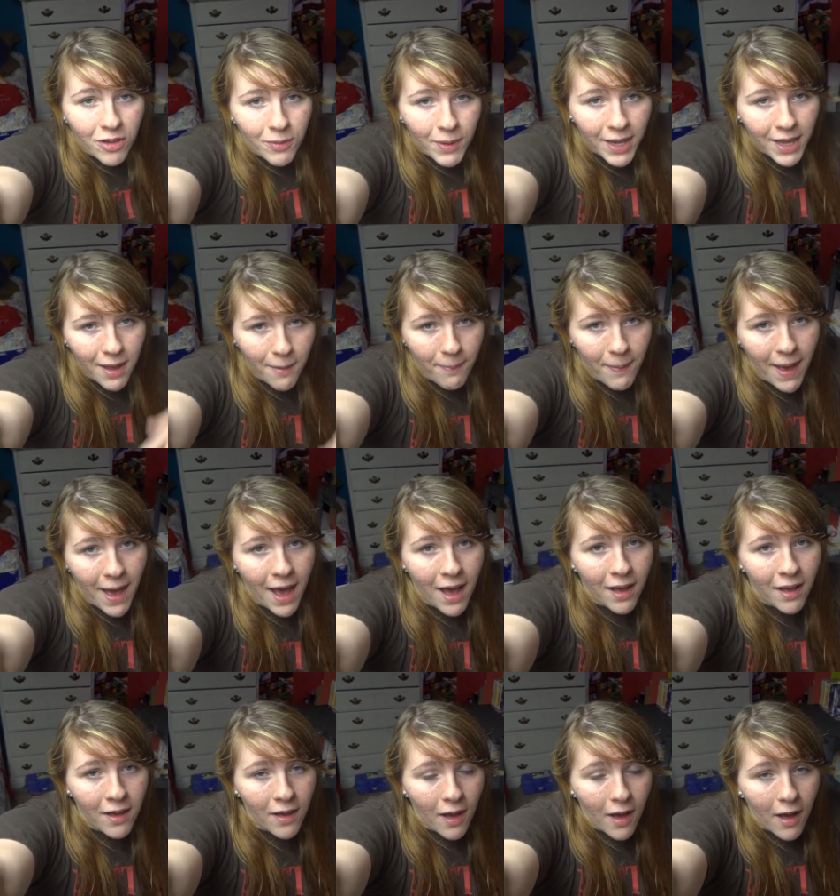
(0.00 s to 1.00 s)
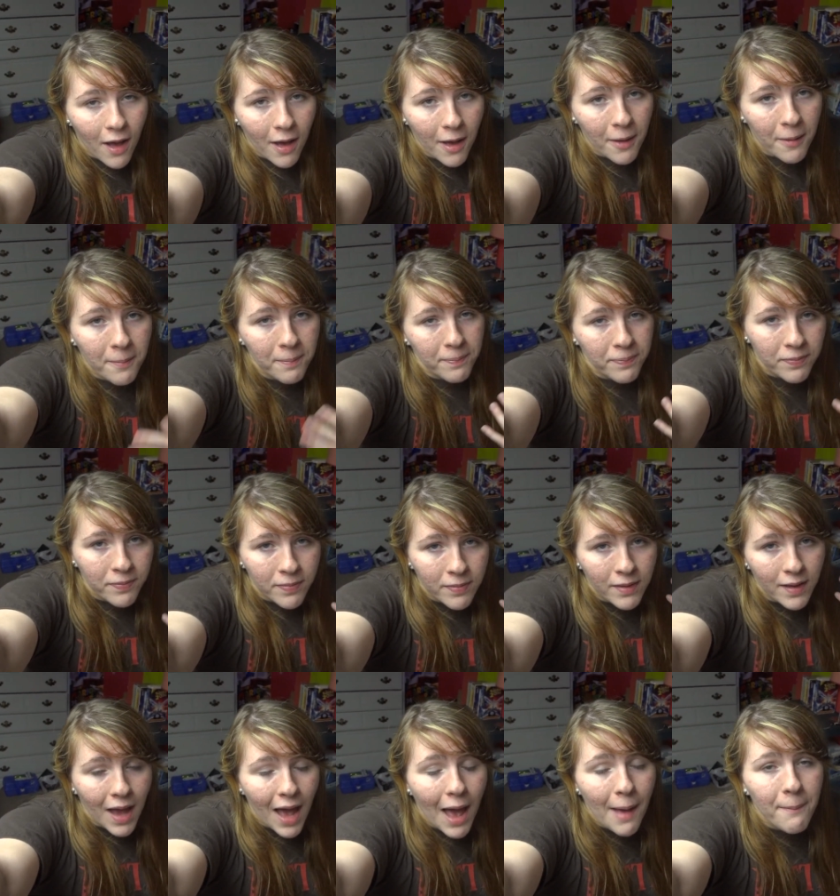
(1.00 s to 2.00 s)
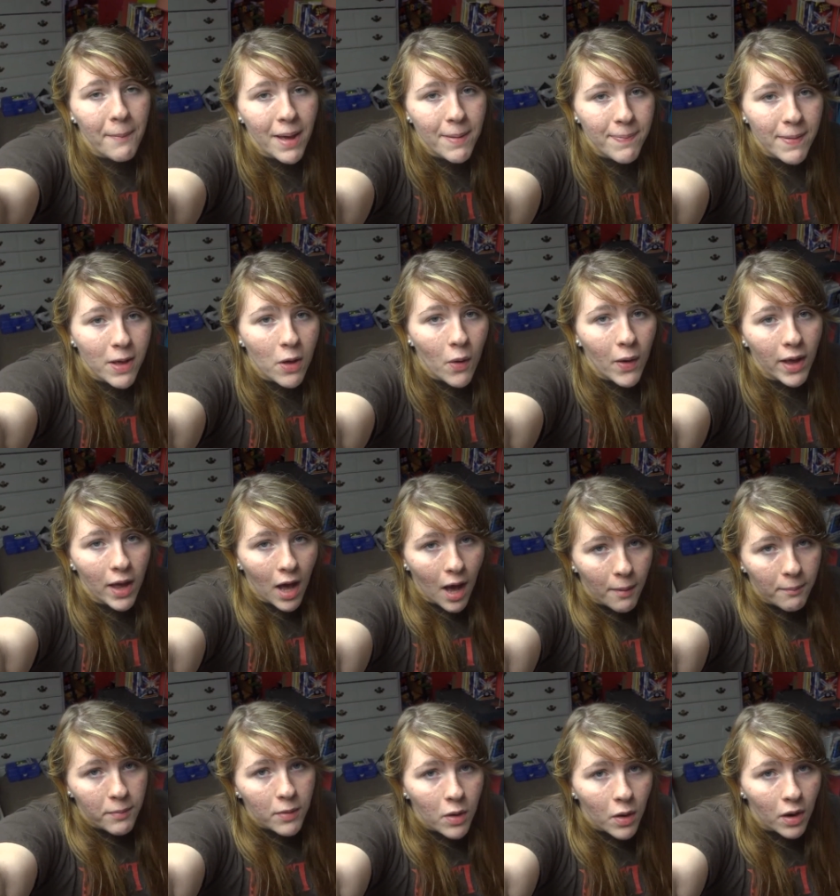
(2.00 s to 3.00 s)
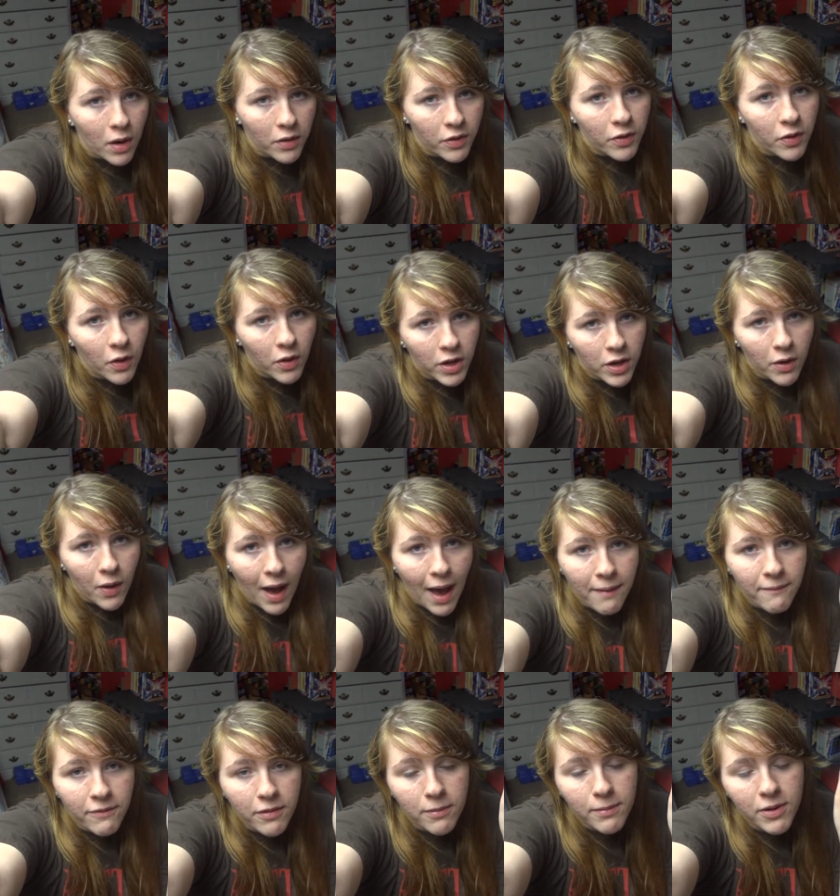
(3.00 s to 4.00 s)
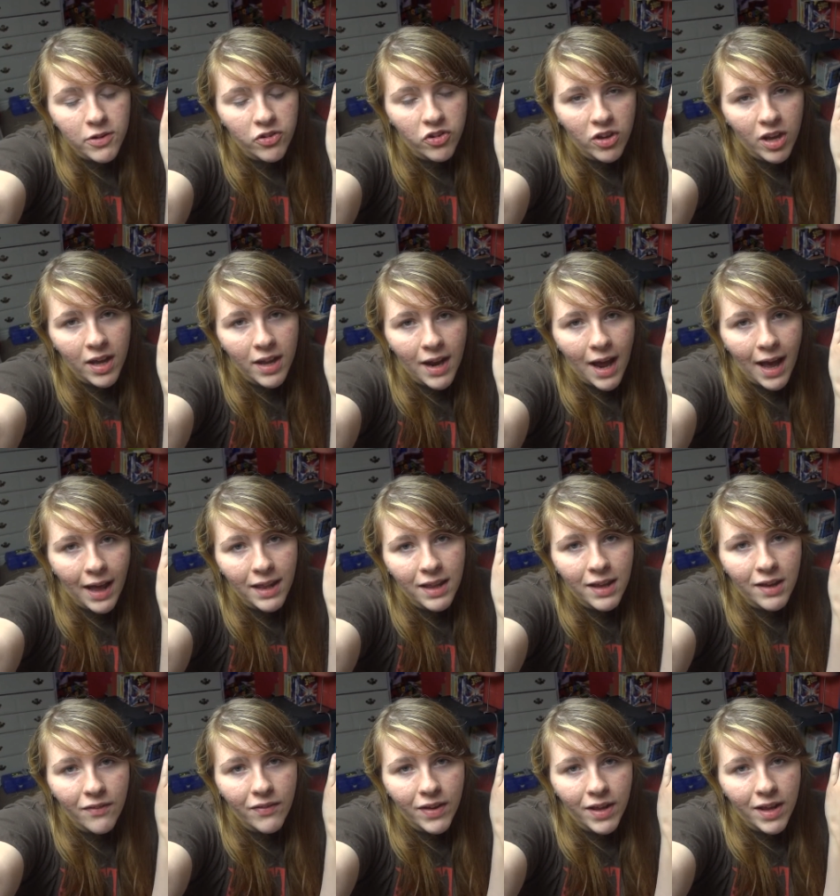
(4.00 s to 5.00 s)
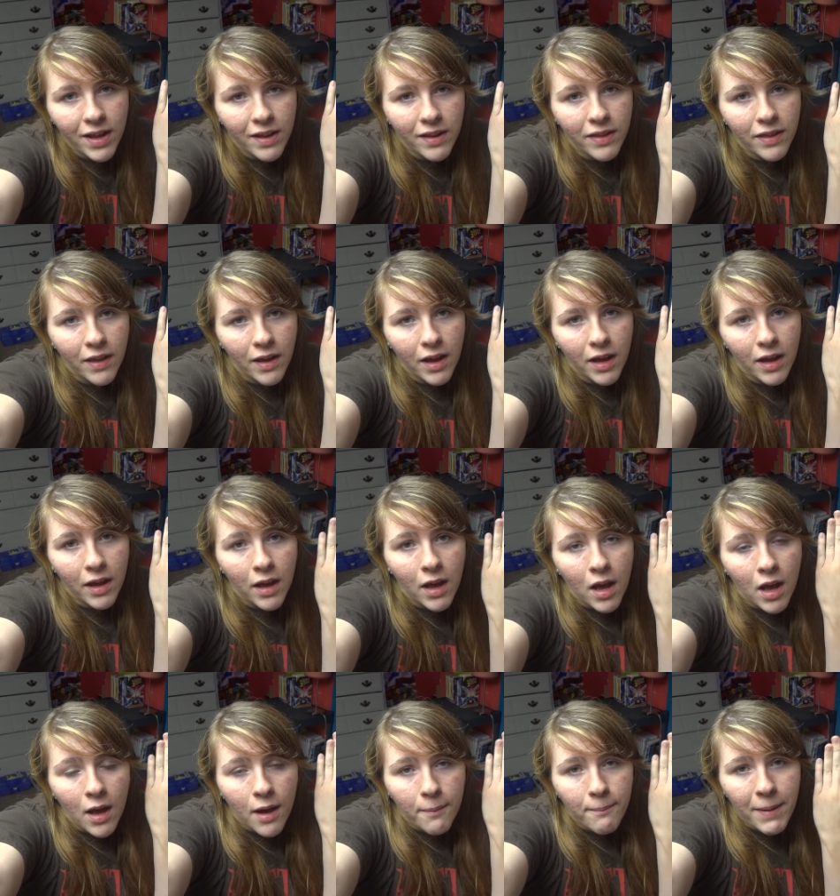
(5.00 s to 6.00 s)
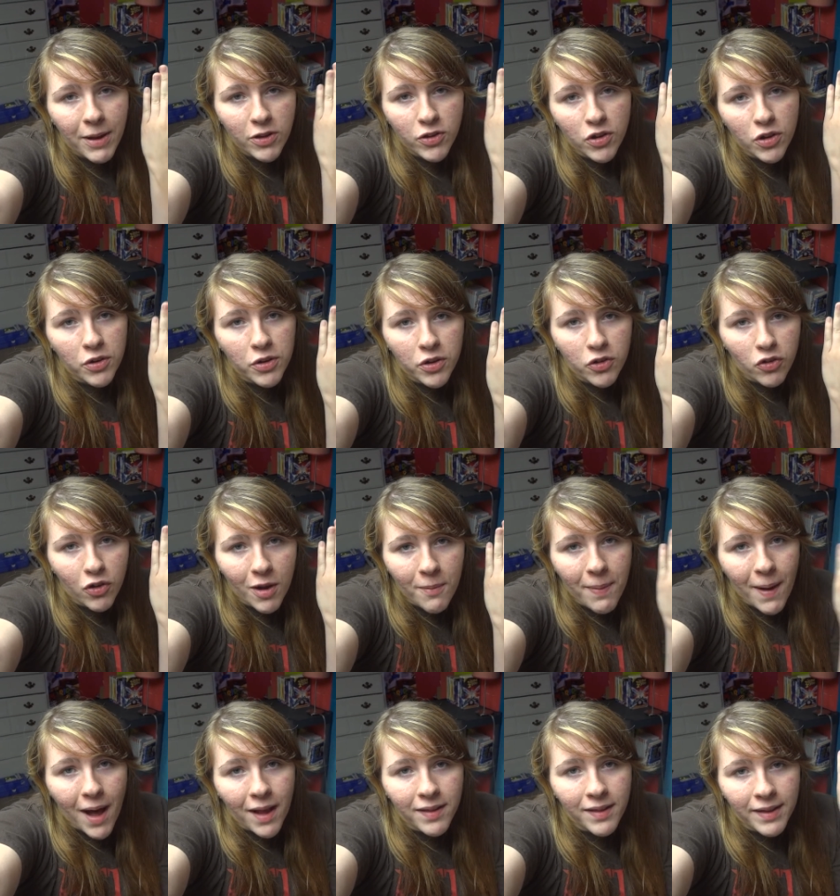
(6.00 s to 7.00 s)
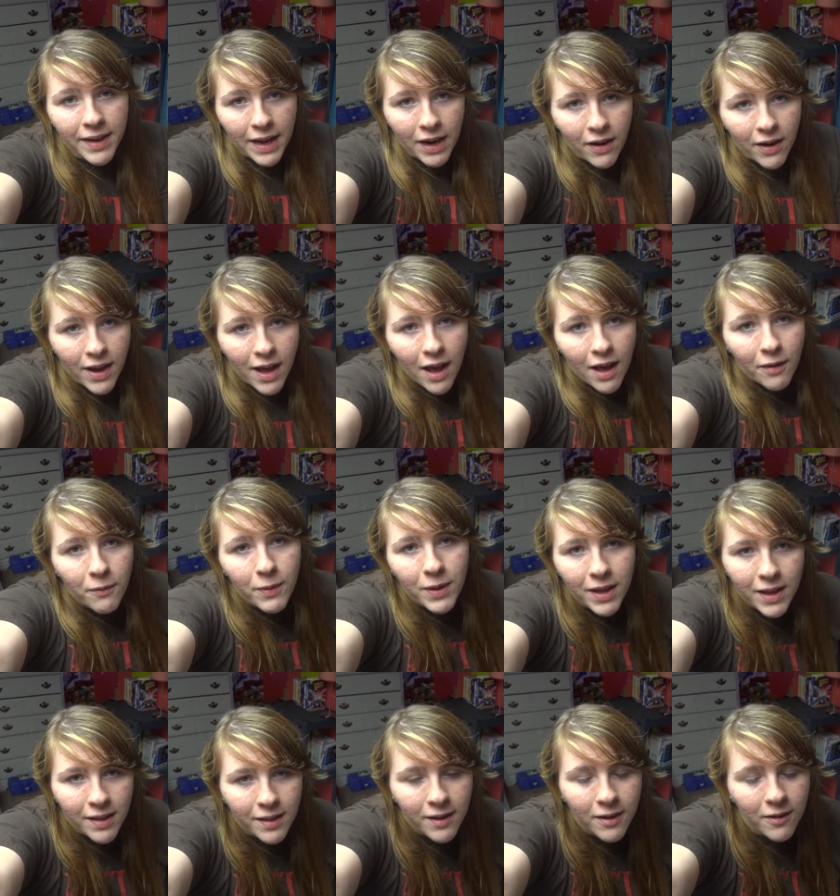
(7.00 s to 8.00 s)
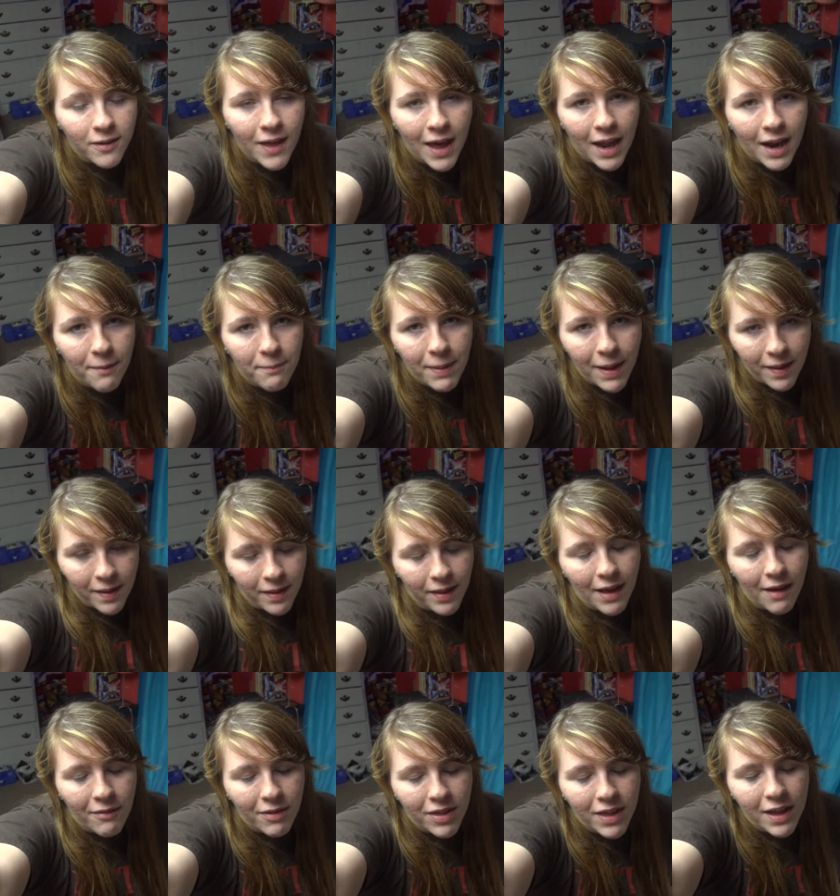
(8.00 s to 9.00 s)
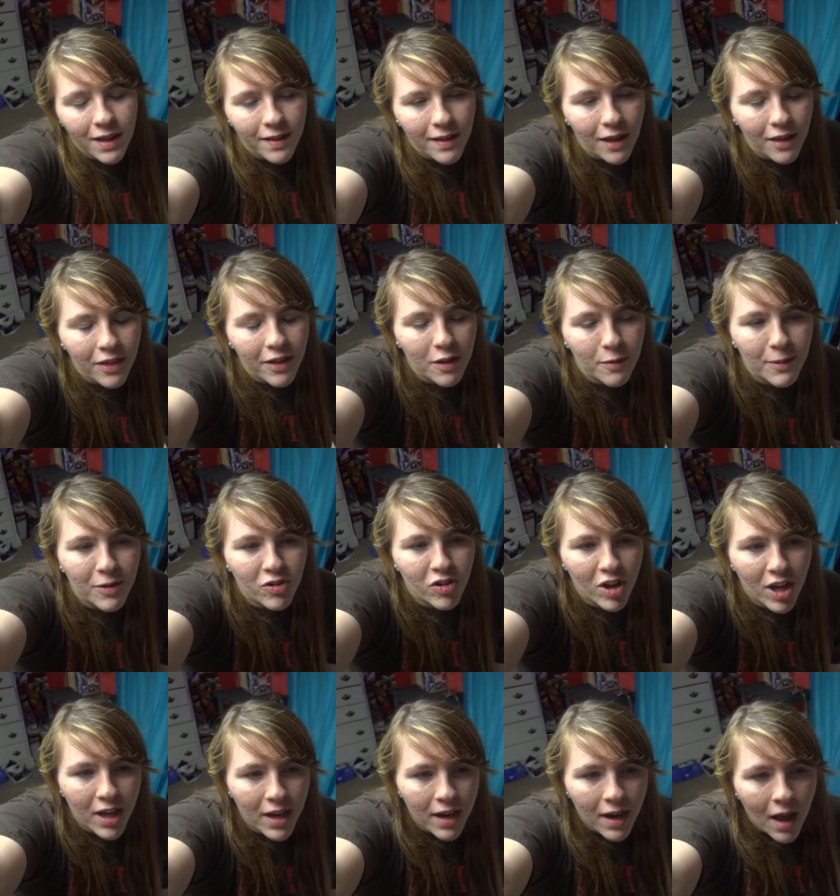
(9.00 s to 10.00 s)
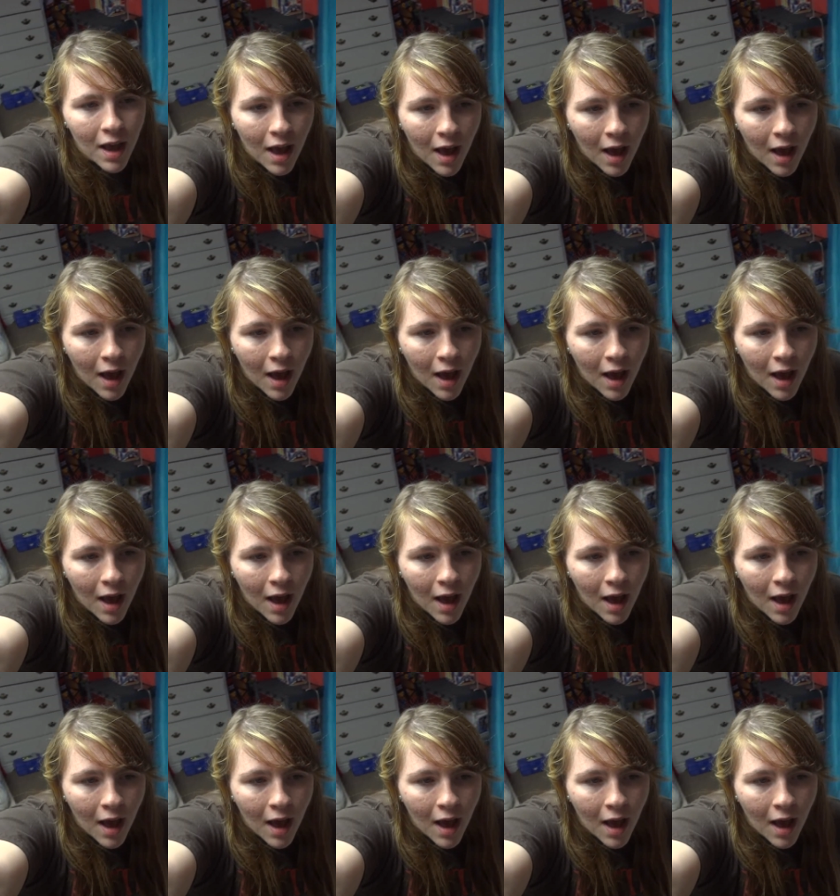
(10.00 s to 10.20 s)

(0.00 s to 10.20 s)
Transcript: when I get back, um, I might be going up north. So, you know, I'm from Michigan. I live in the metro Detroit-Politan area. We consider that basically everything in southeast Michigan,